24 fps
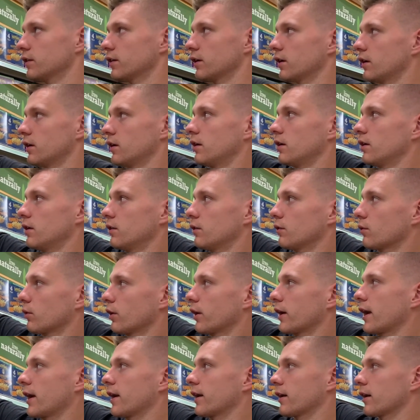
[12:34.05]
the
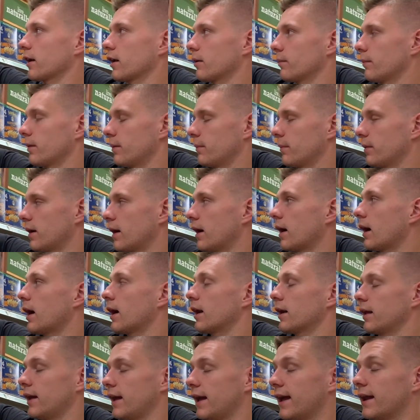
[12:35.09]
organic edamame
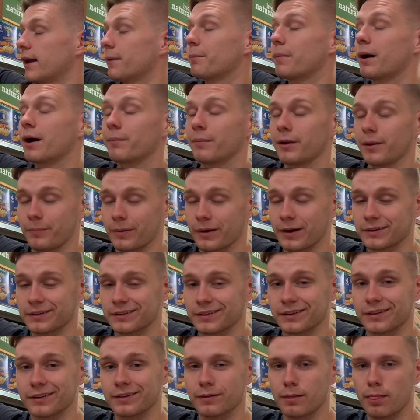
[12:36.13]
pasta.